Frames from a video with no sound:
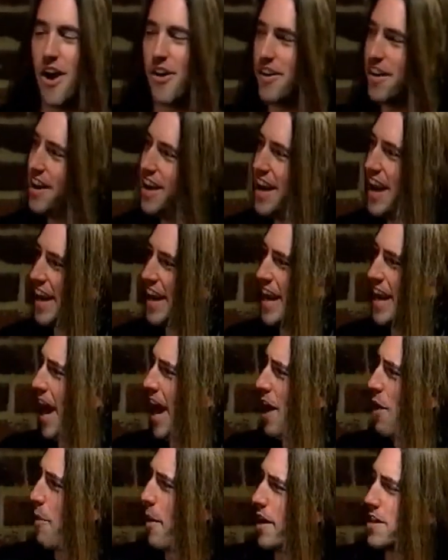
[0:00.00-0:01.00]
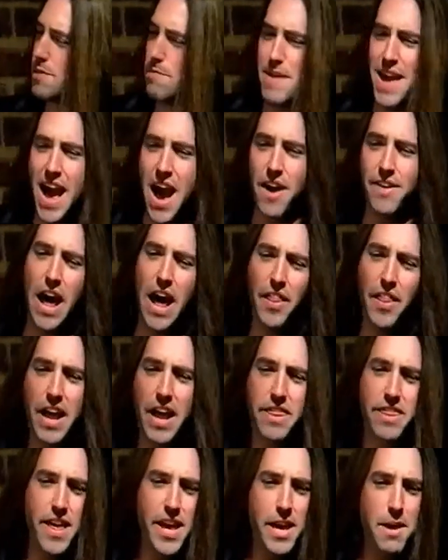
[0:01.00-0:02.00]
It kind of weirds me out now that I
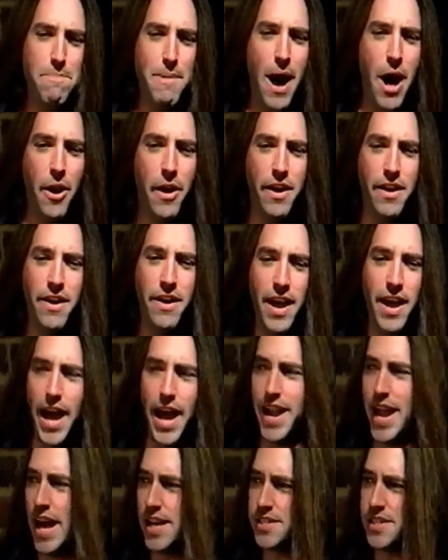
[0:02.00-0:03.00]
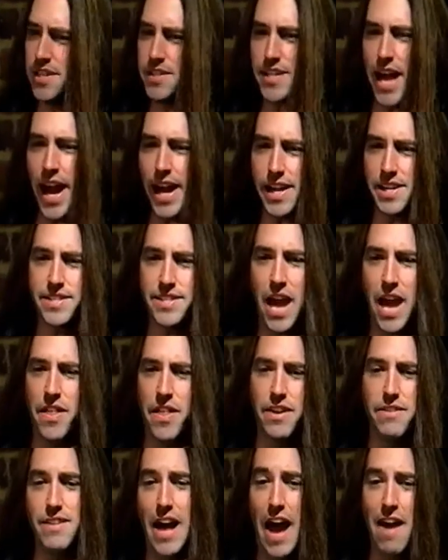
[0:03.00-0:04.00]
think about it. In essence, I could say that
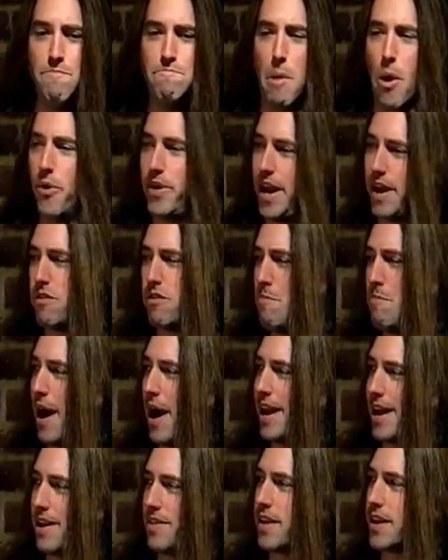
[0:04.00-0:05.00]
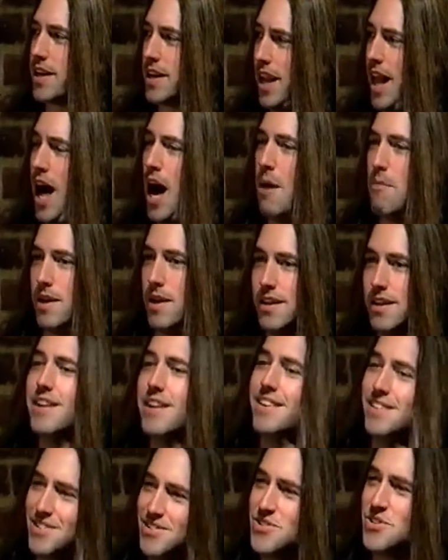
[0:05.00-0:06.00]
I've boned everybody in the club.
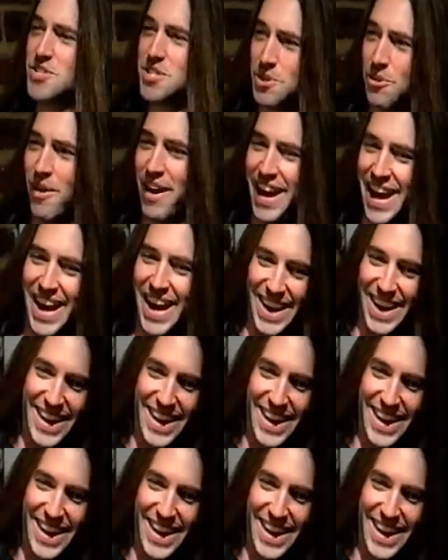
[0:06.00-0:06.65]
Sweet.